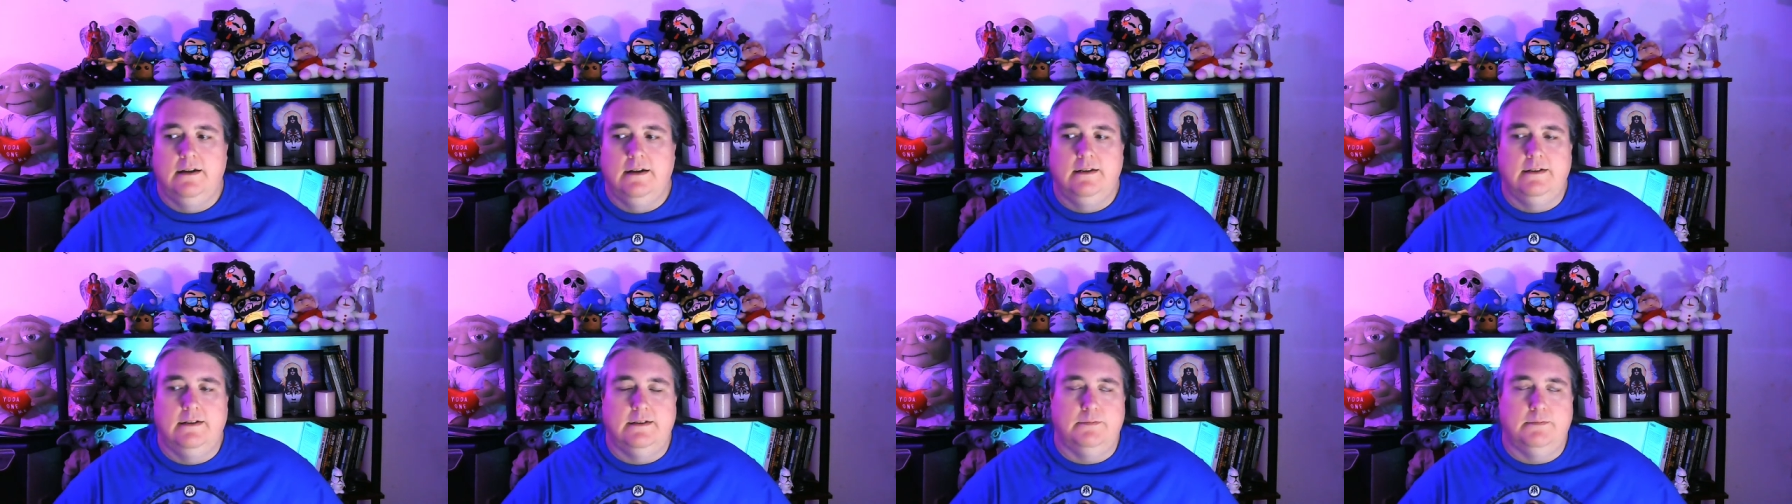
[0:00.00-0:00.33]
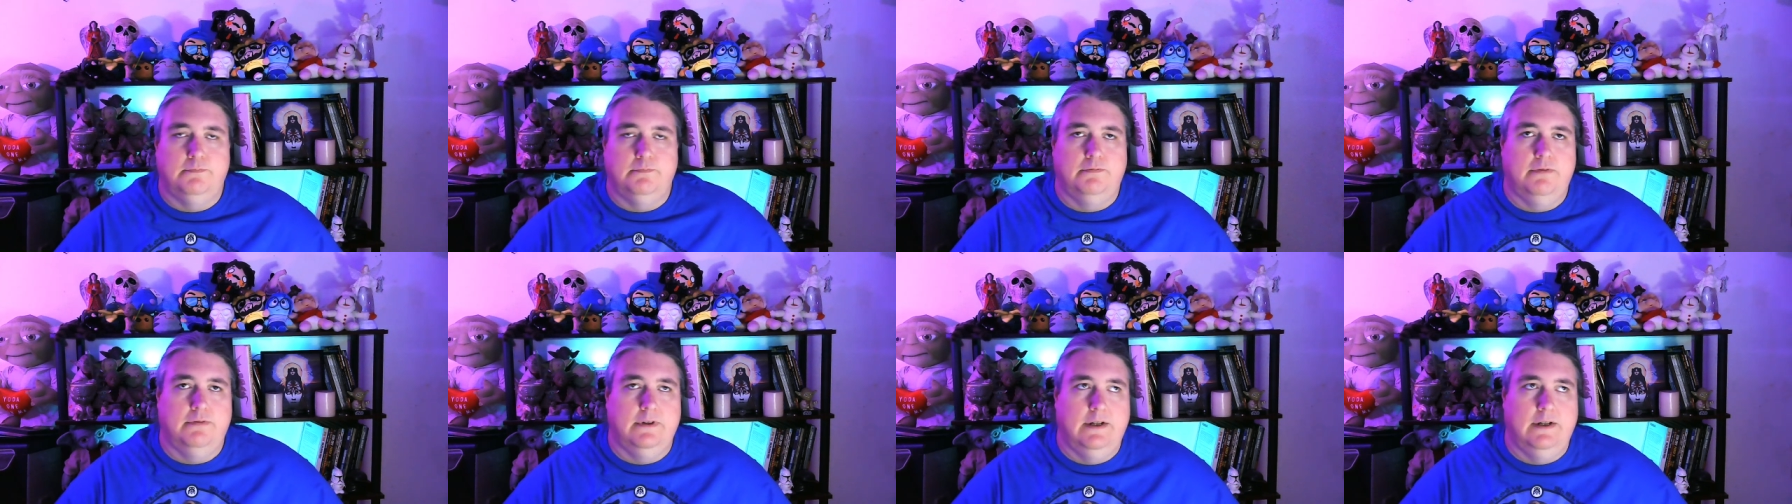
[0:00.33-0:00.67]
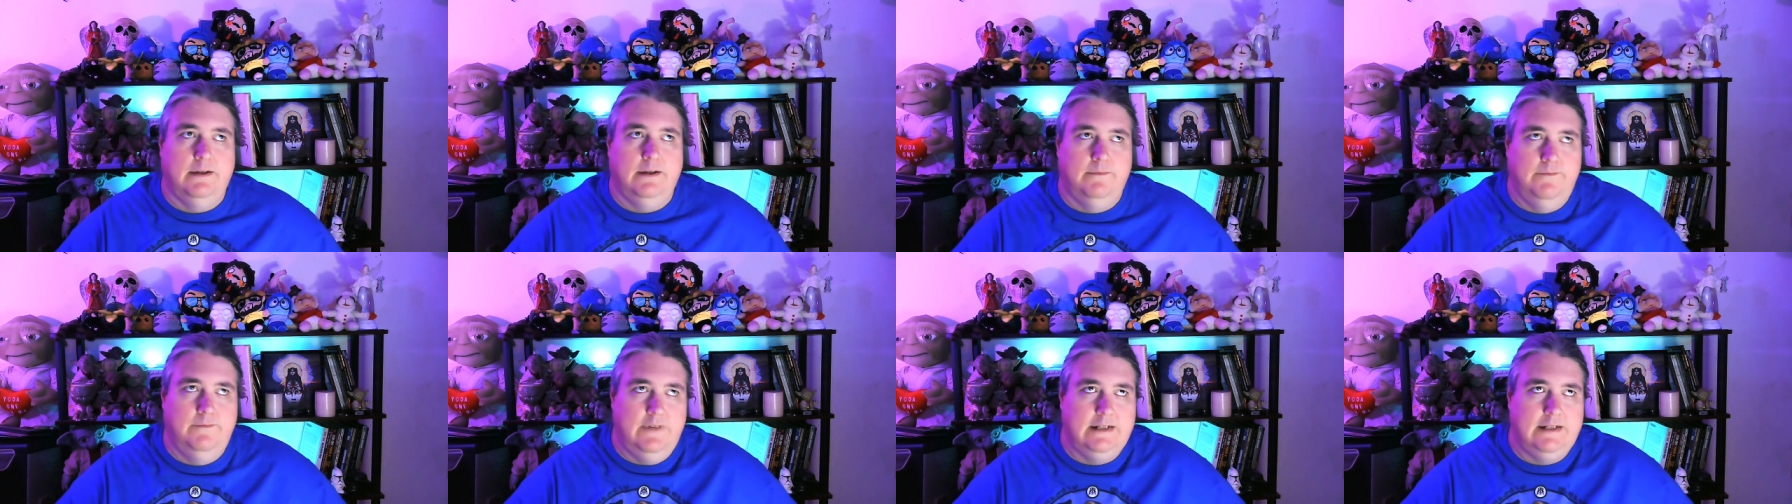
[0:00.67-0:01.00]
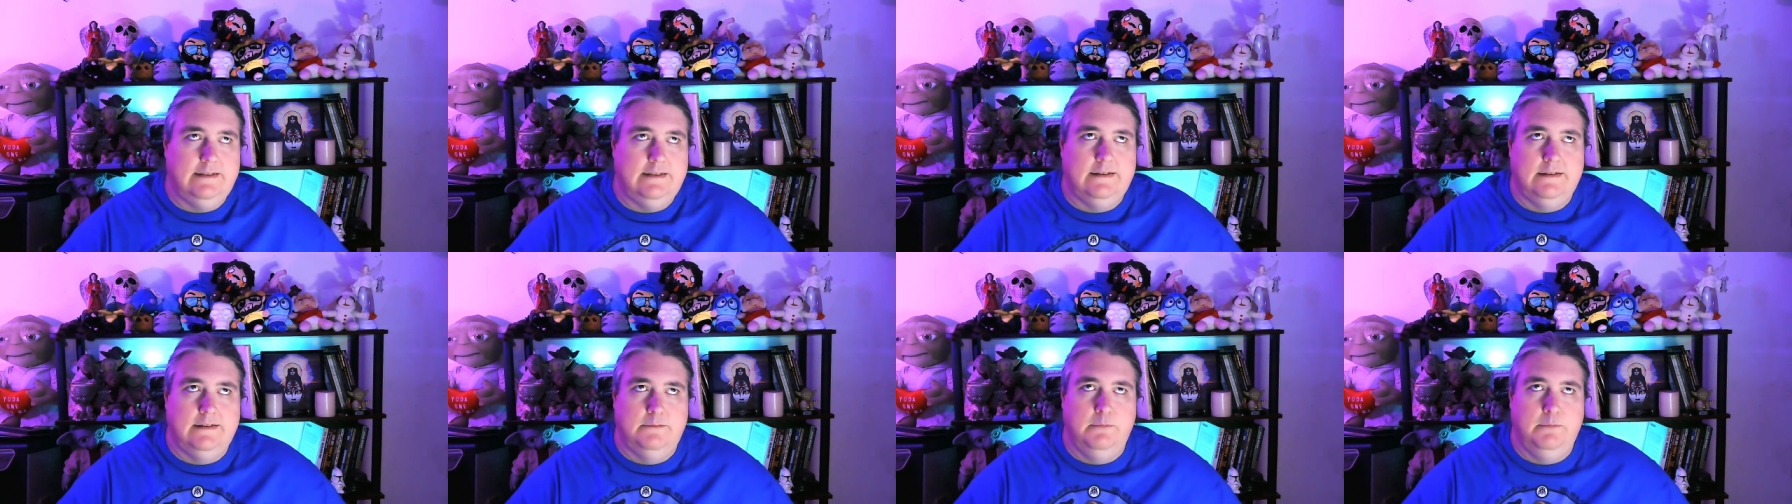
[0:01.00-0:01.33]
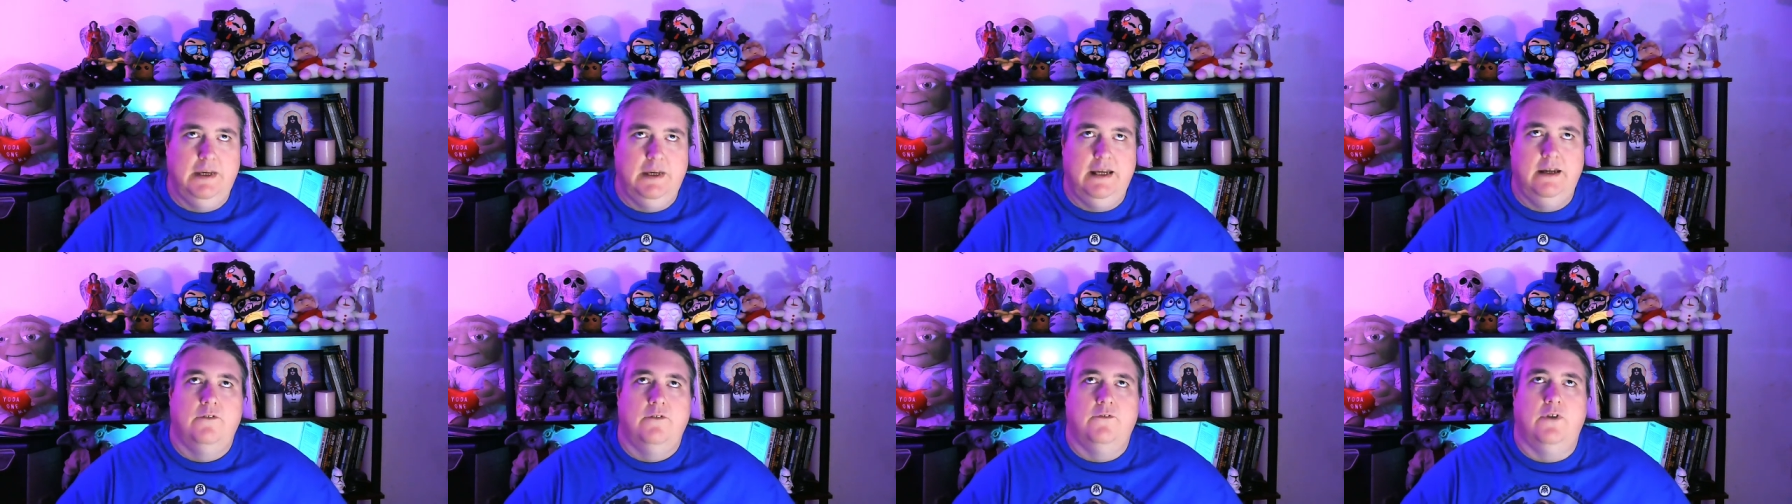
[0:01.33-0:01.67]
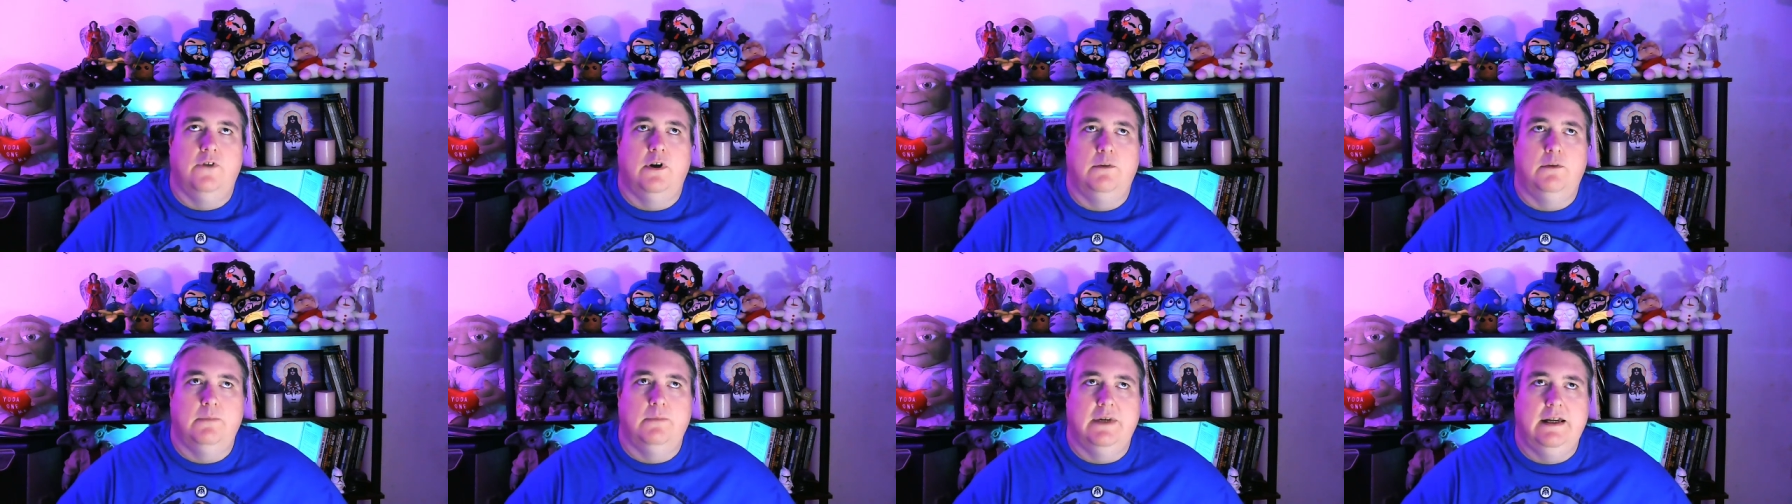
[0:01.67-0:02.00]
This prevented me
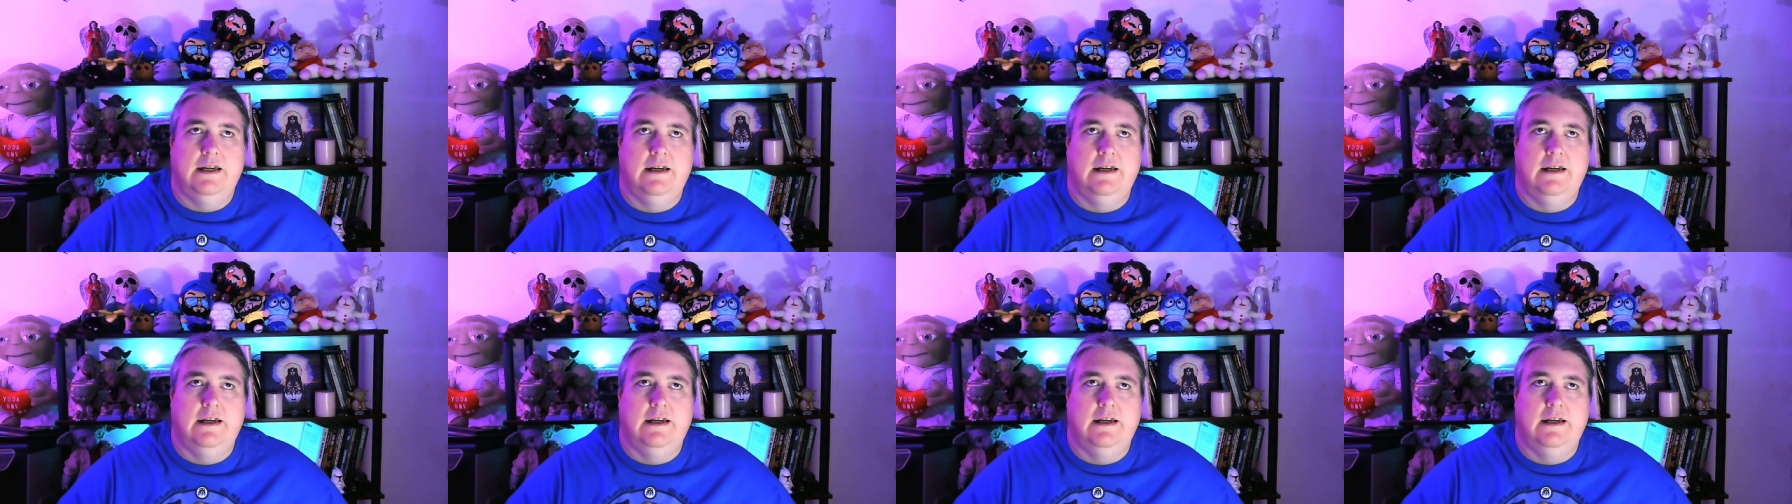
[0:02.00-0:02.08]
from